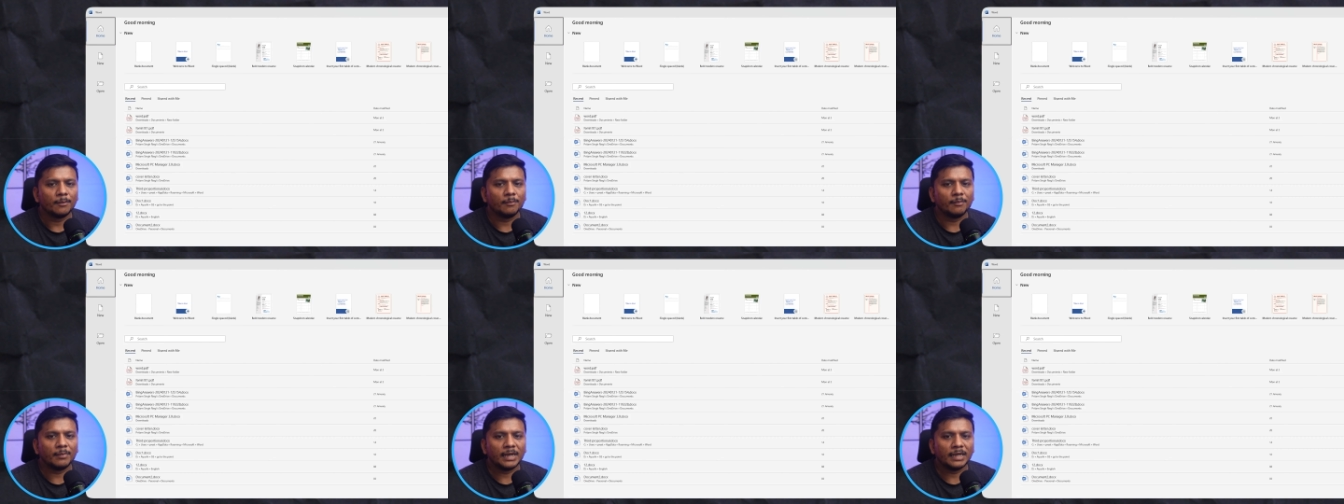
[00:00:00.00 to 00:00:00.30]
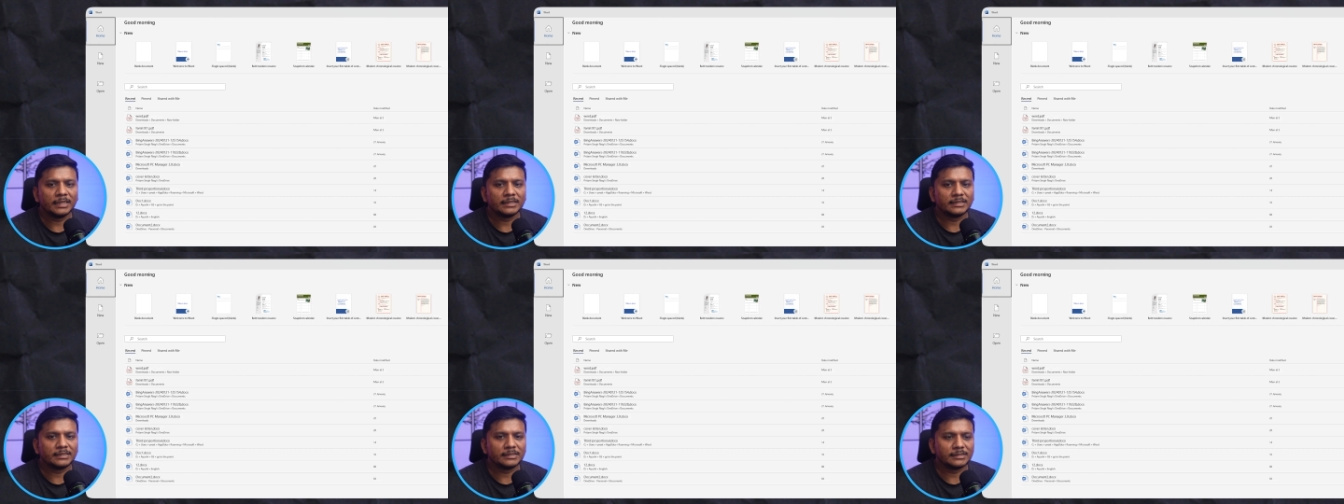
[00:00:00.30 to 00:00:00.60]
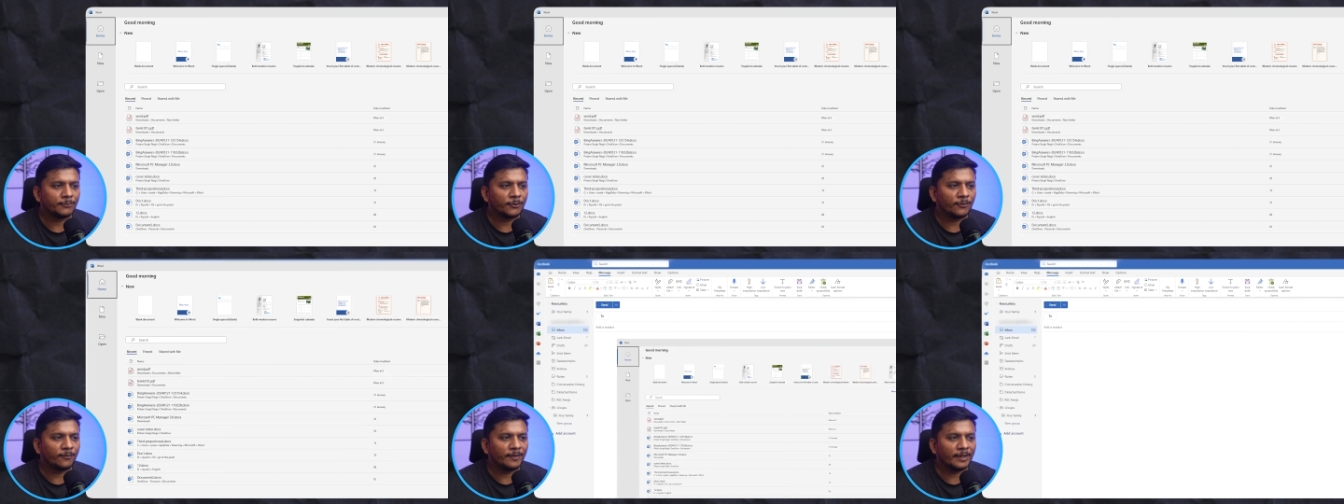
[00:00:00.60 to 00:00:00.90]
but
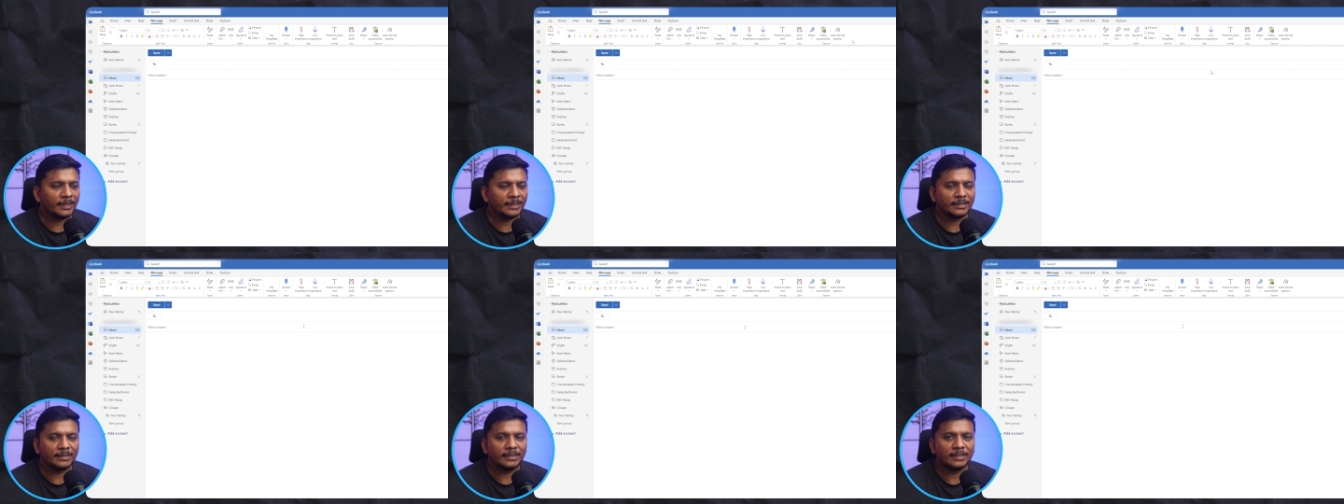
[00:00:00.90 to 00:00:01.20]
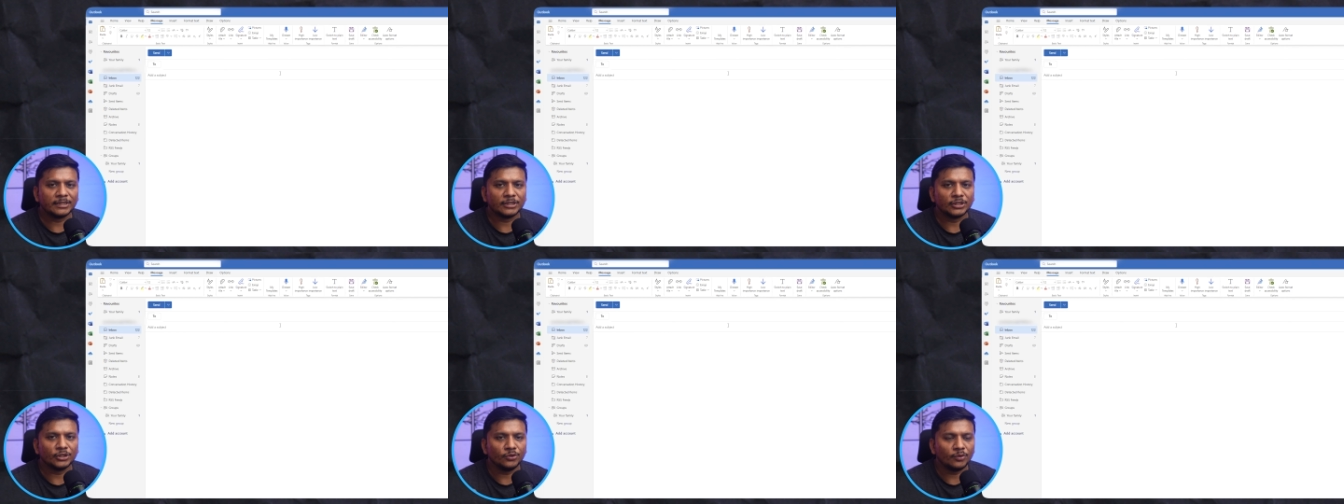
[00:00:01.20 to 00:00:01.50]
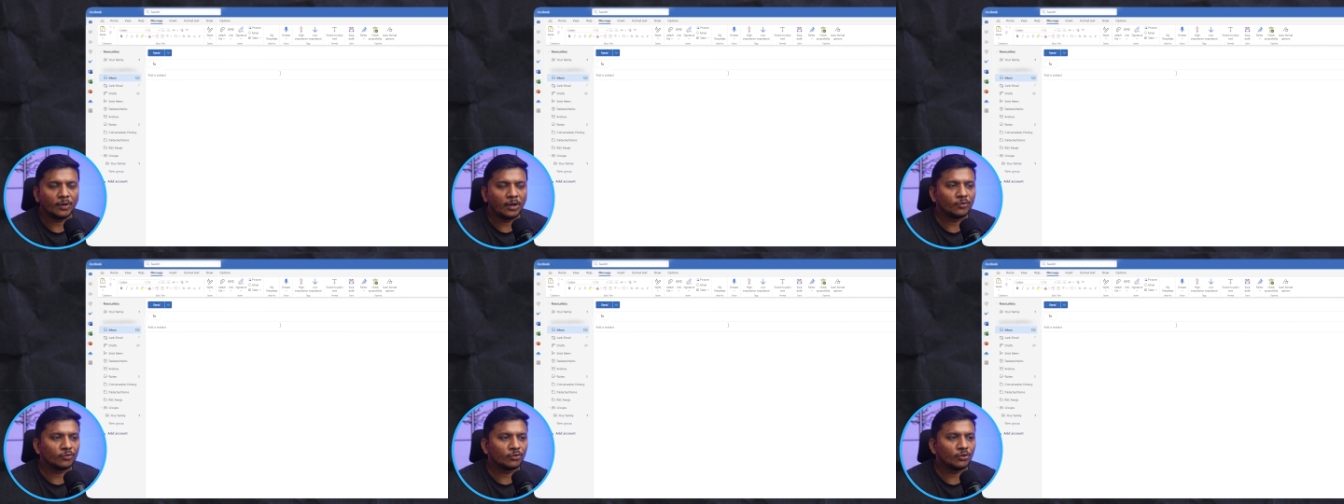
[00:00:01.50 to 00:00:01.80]
with this
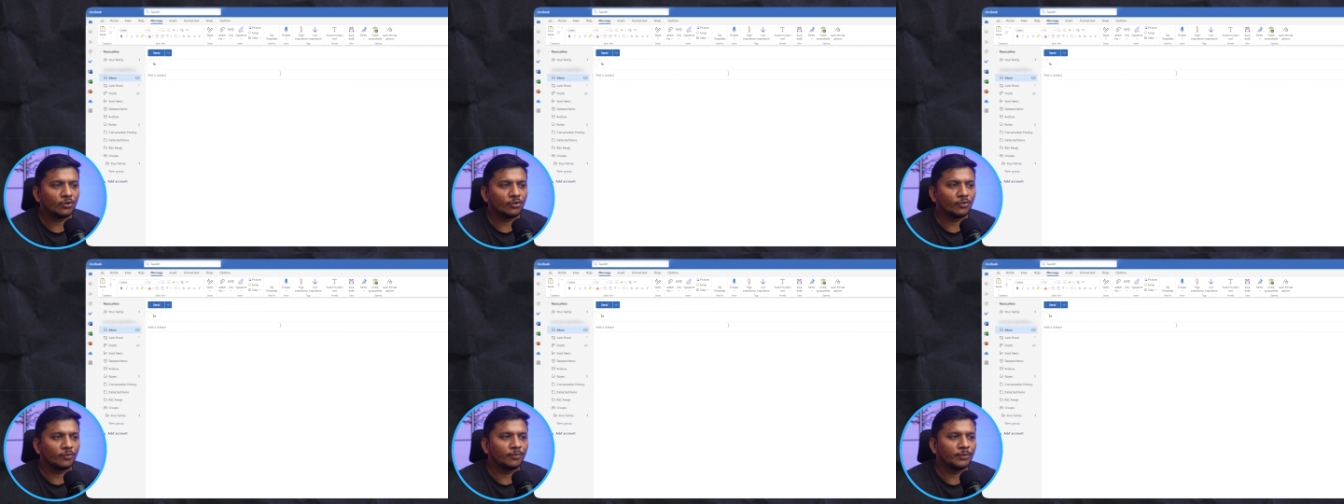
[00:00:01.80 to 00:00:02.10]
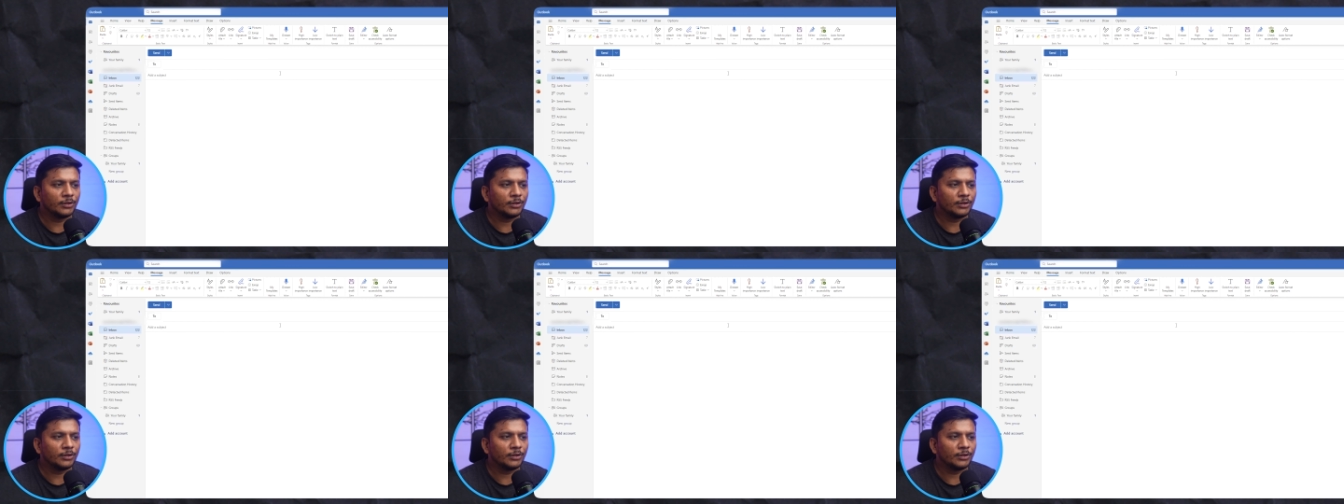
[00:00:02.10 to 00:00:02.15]
new Outlook,